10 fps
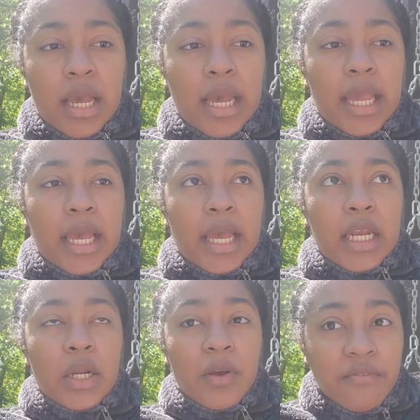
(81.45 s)

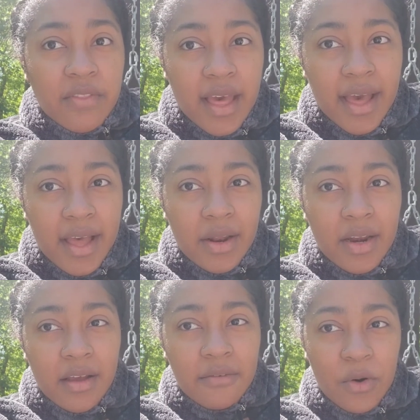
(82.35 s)
And with that,
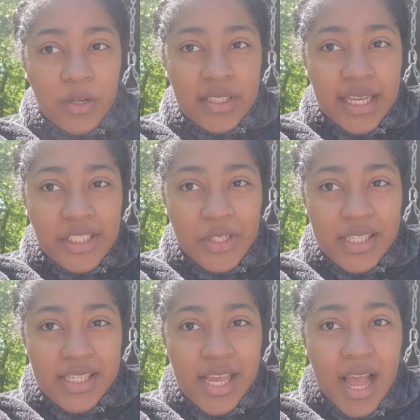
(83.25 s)
of course, as you
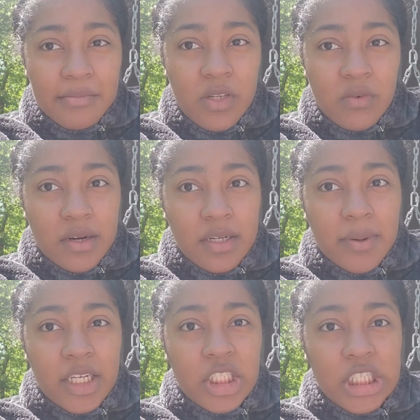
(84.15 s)
can see, I'm surrounded
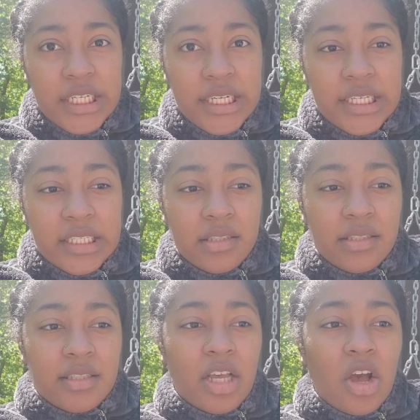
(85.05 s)
by trees,
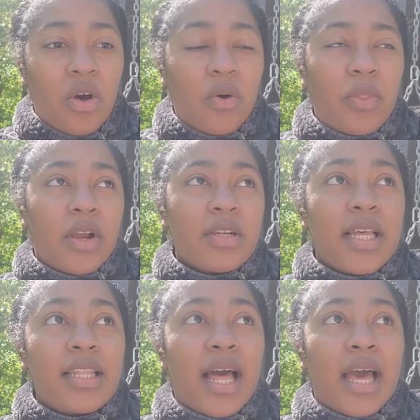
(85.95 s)
so there's
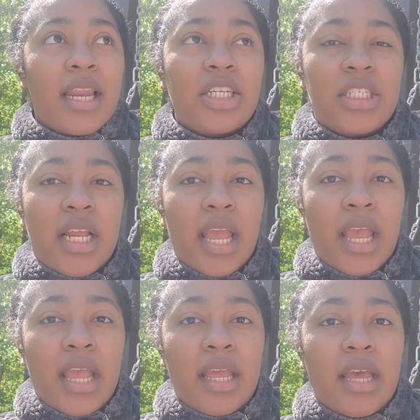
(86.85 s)
a lot of
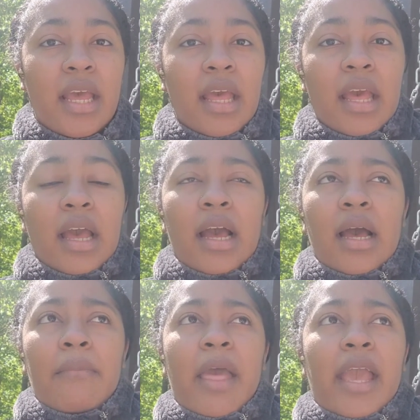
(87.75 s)
shade
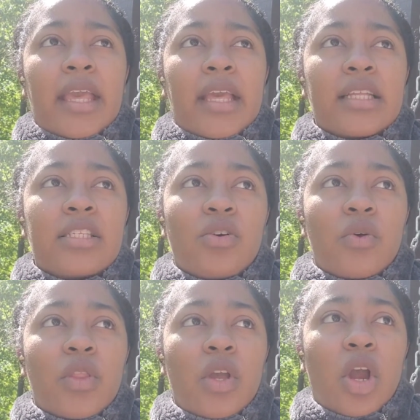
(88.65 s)
that gets
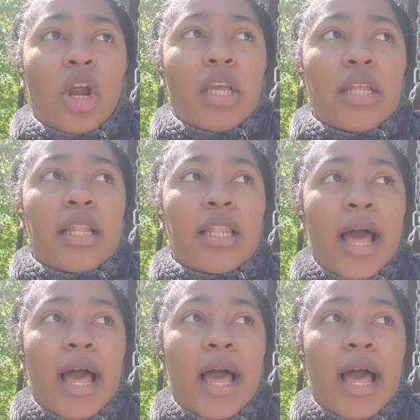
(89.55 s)
on the garden.